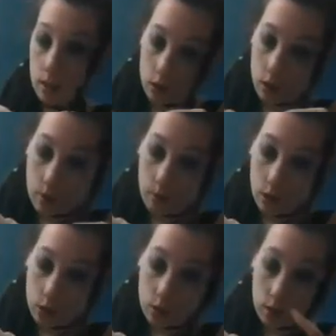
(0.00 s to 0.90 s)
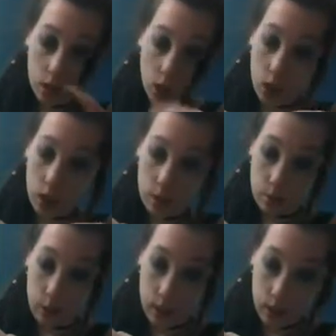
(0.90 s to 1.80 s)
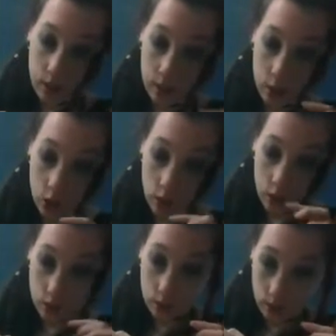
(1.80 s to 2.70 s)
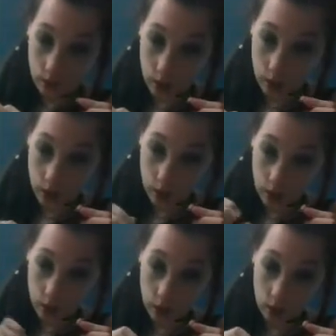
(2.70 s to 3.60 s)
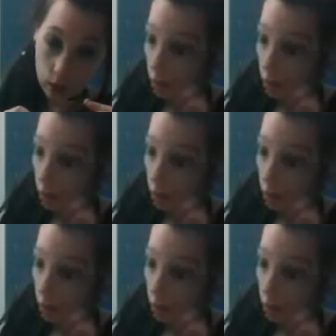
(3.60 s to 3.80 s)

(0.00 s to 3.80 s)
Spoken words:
so I'm gonna just cut some of this extension out and then